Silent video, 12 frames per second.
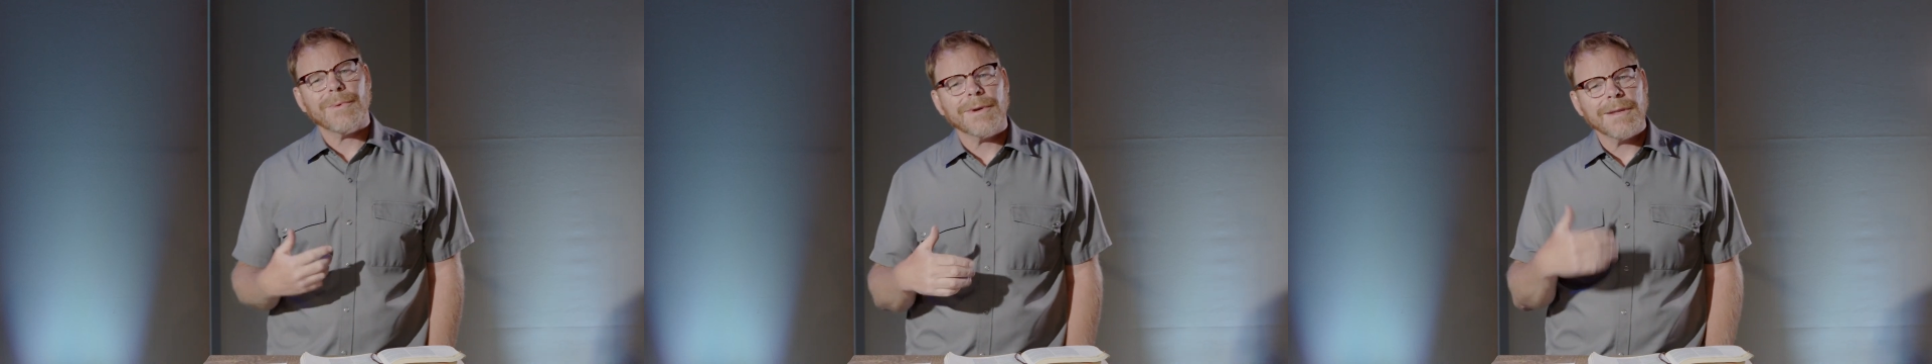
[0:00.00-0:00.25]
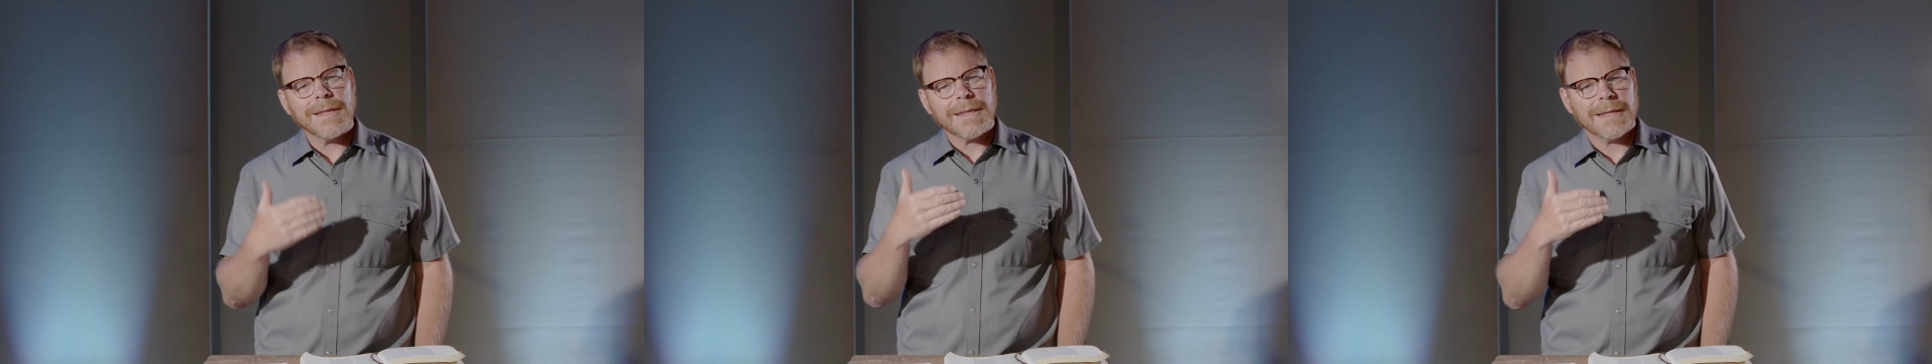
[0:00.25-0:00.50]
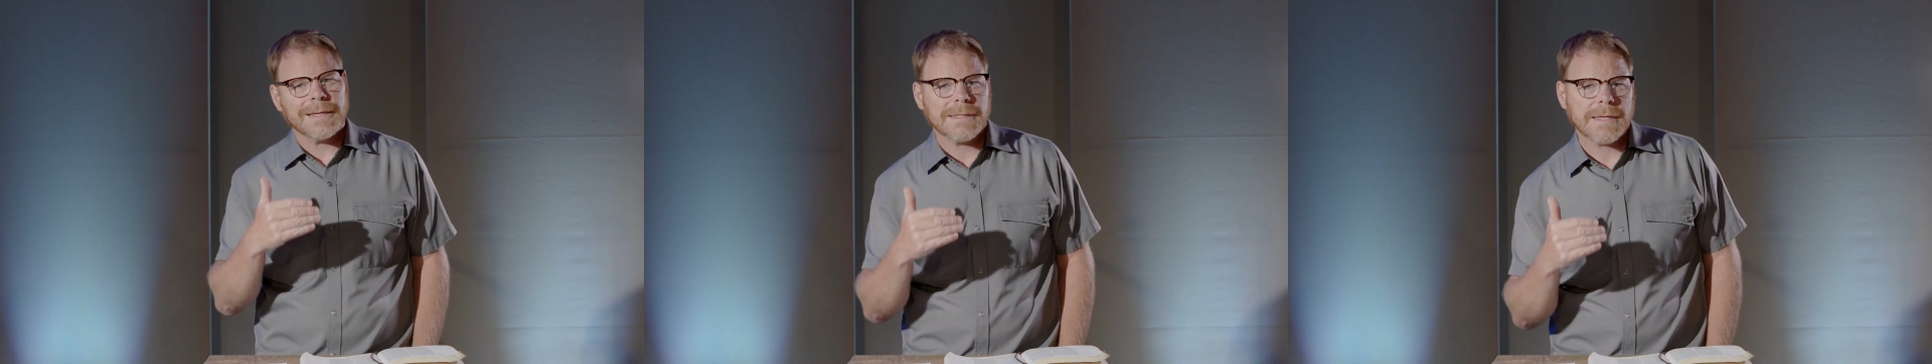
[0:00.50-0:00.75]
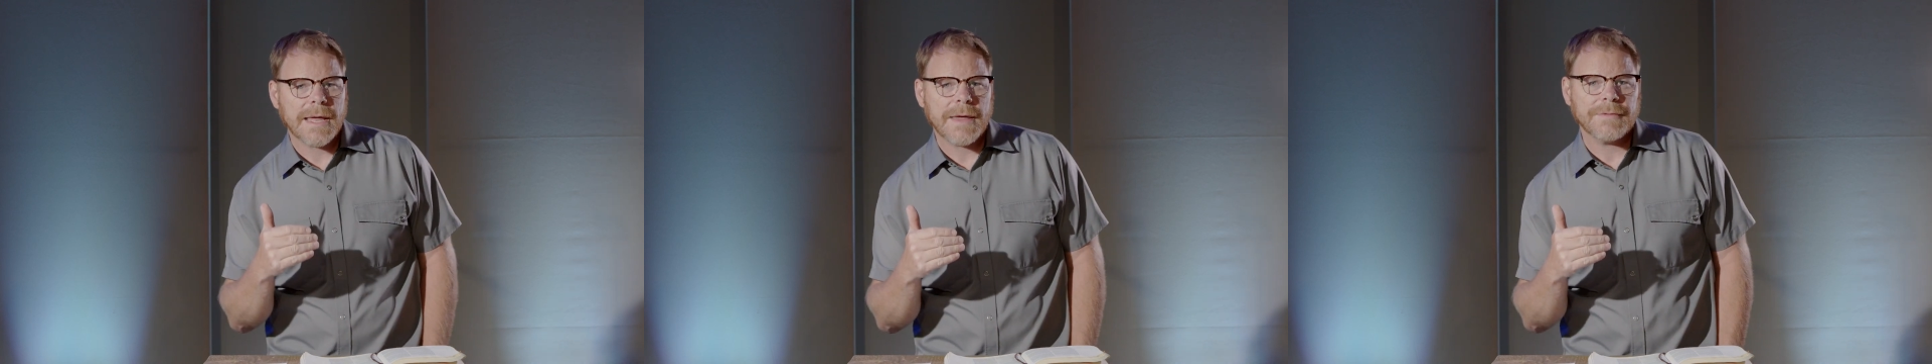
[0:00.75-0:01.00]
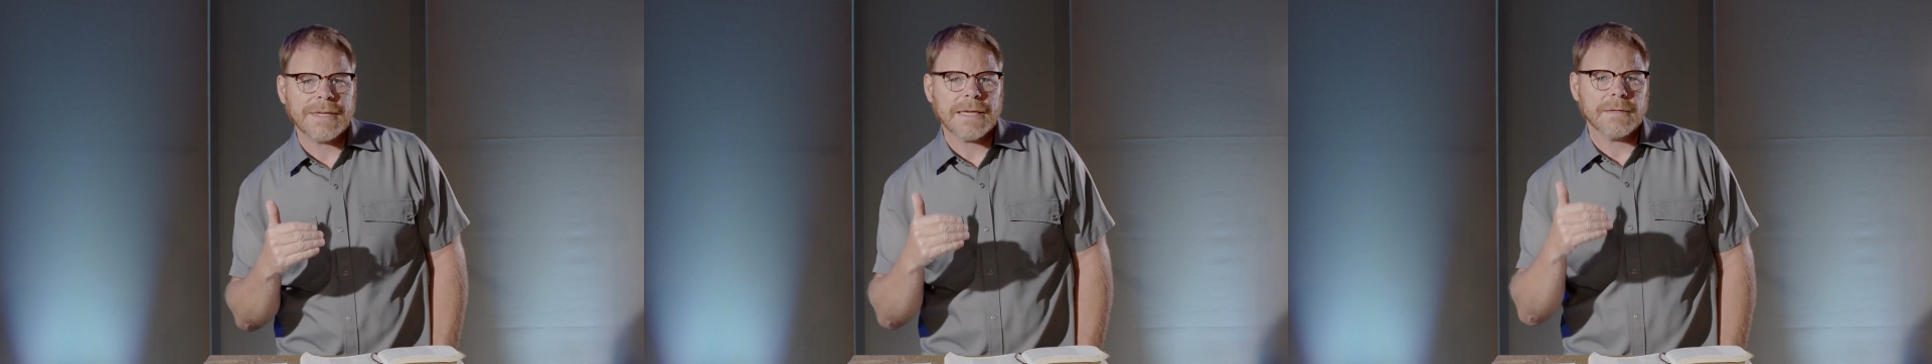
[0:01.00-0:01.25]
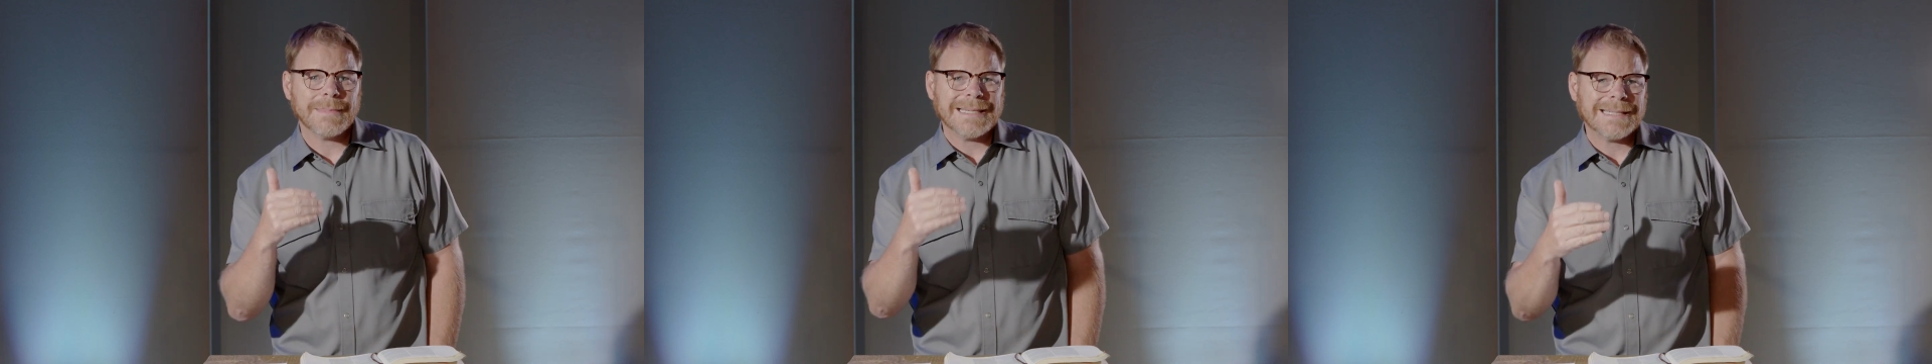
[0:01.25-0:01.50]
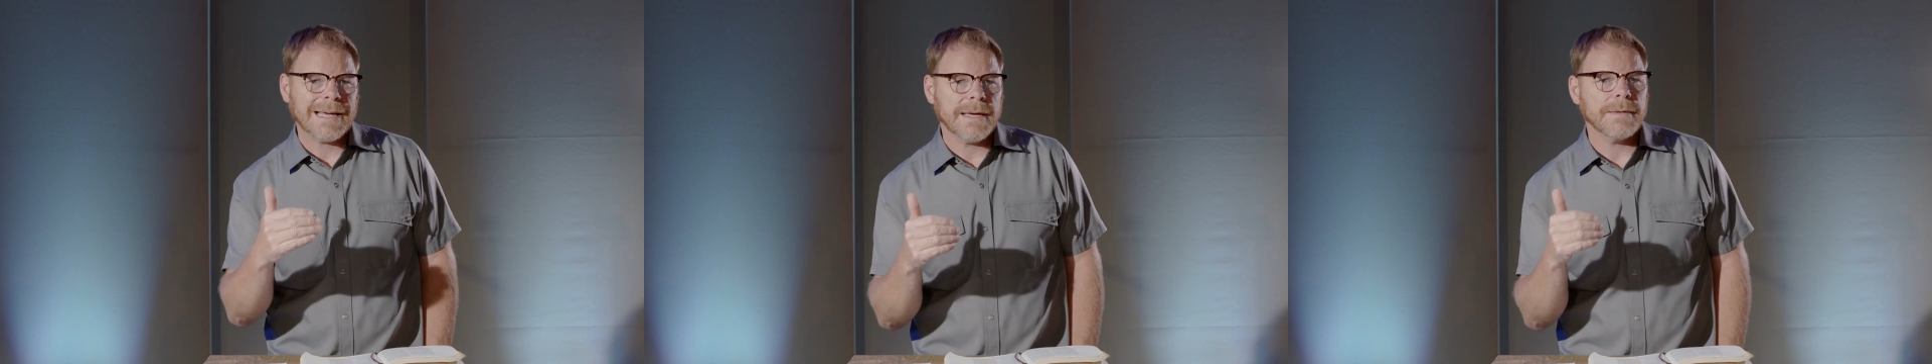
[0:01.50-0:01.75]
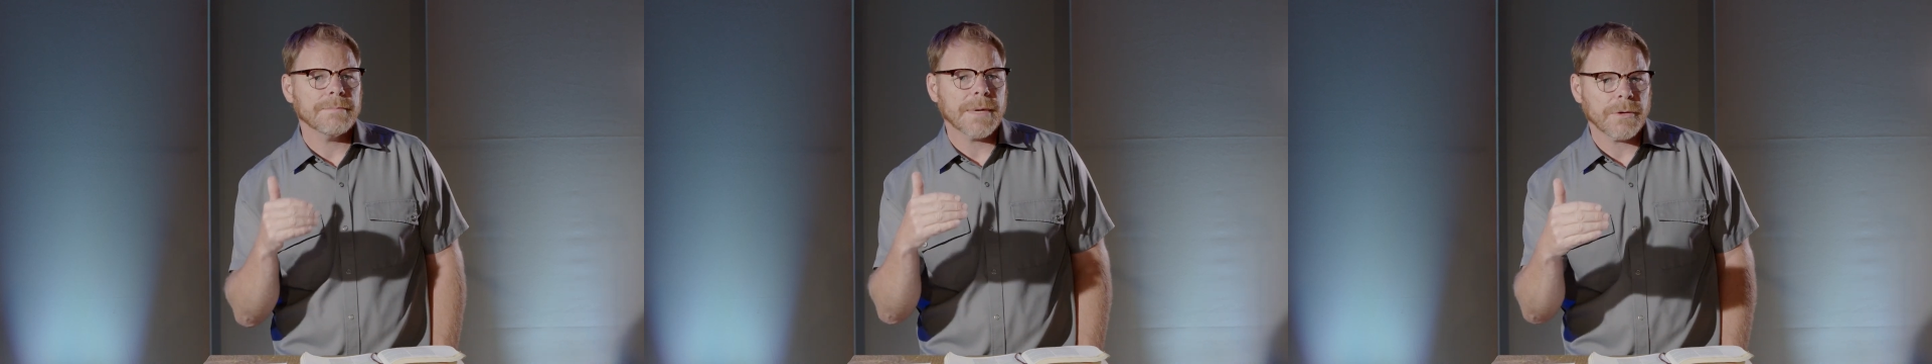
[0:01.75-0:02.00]
What are the things that have taken my
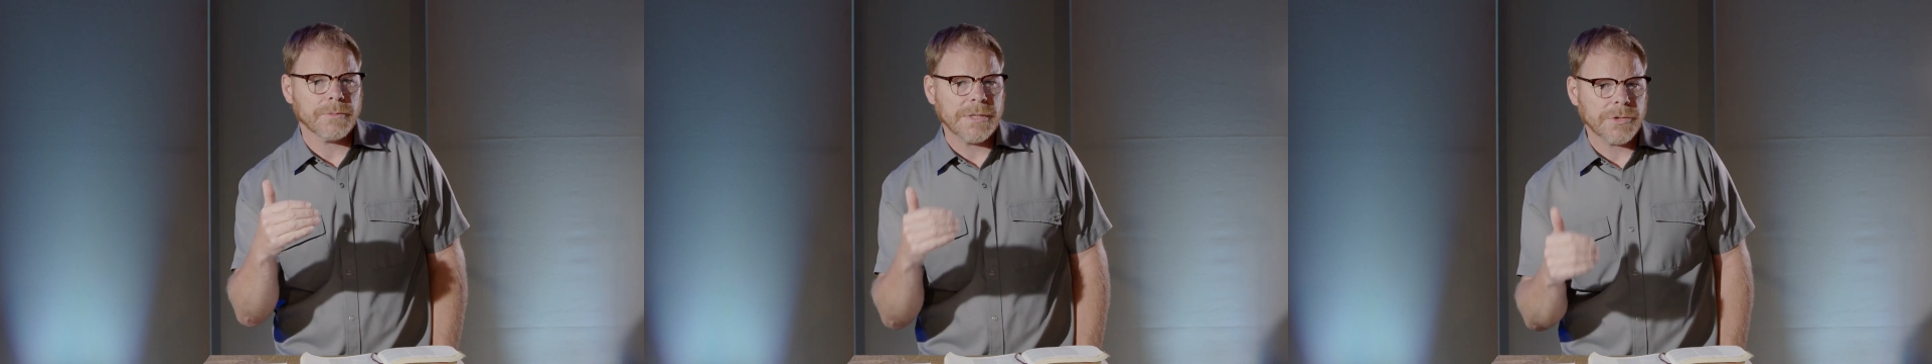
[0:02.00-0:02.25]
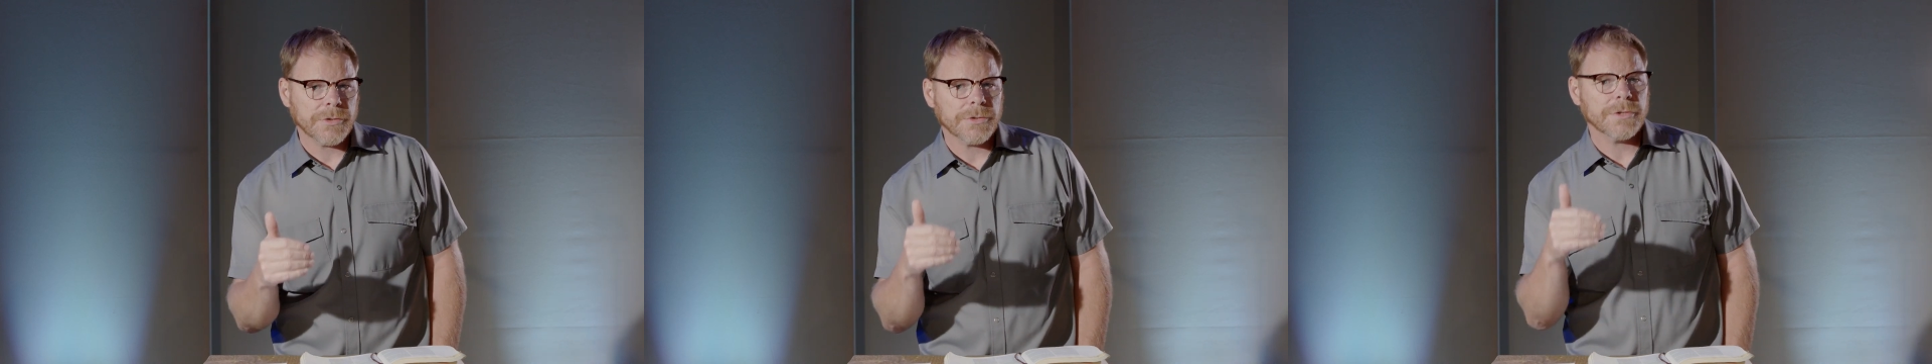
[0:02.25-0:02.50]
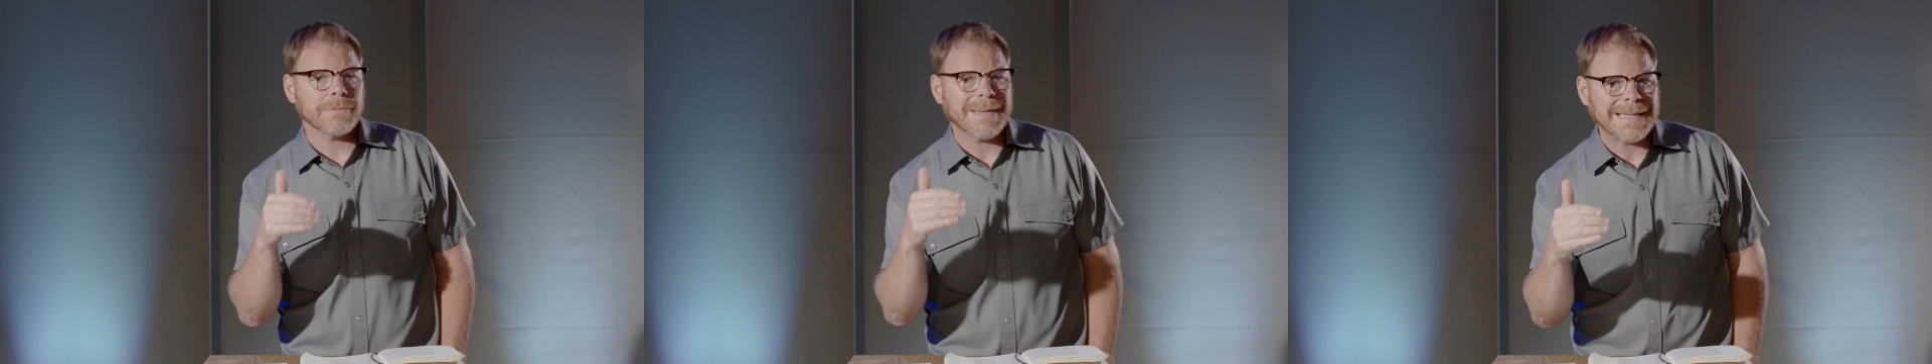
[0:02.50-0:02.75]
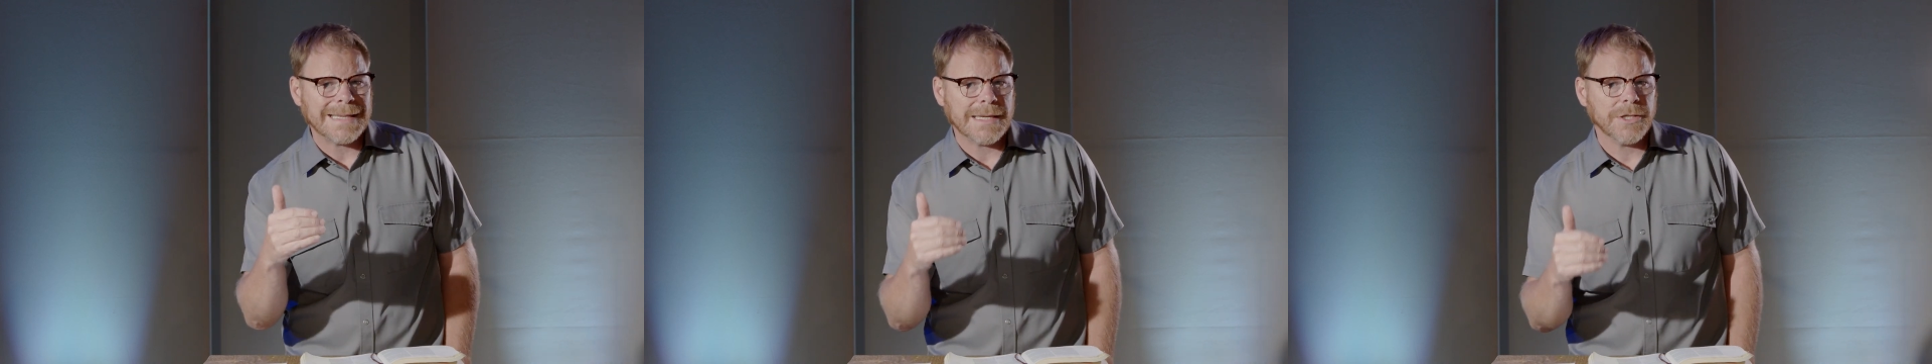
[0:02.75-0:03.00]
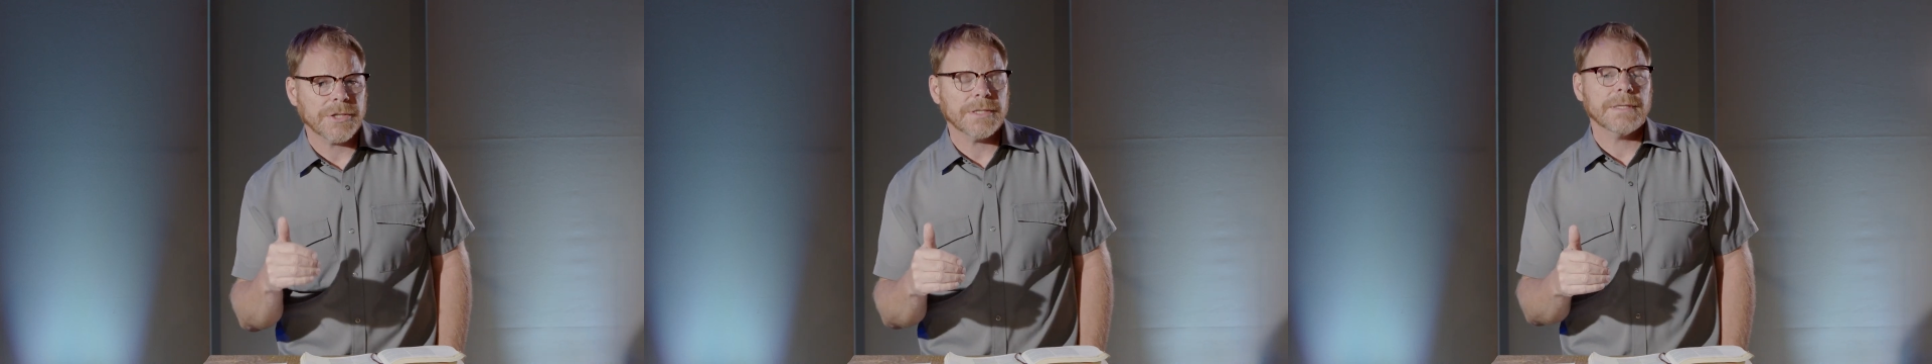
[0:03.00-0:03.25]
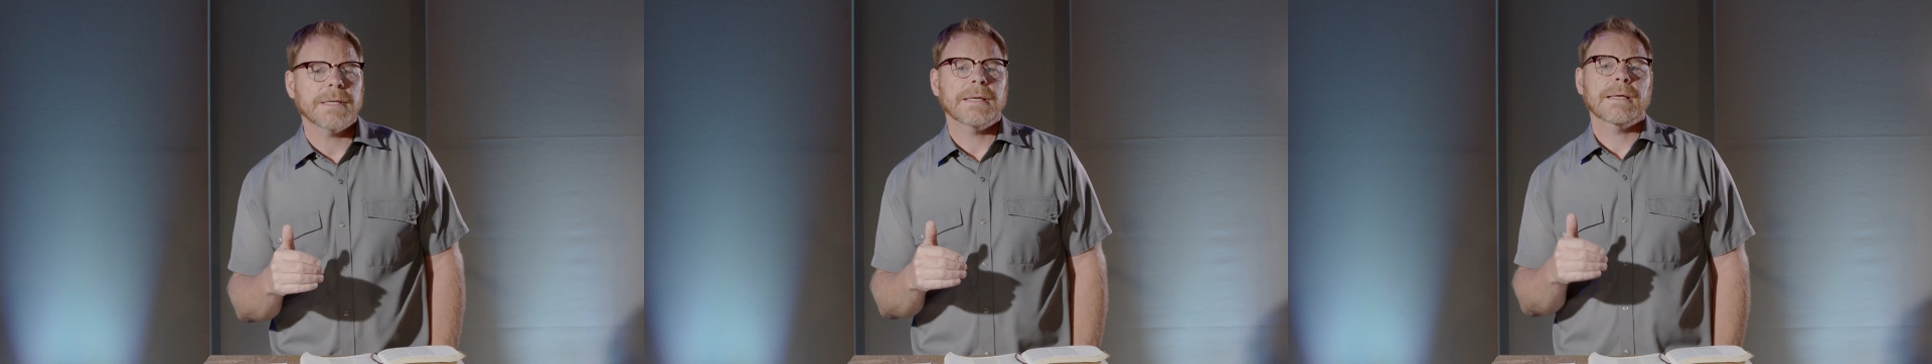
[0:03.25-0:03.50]
time, my resources, my attention,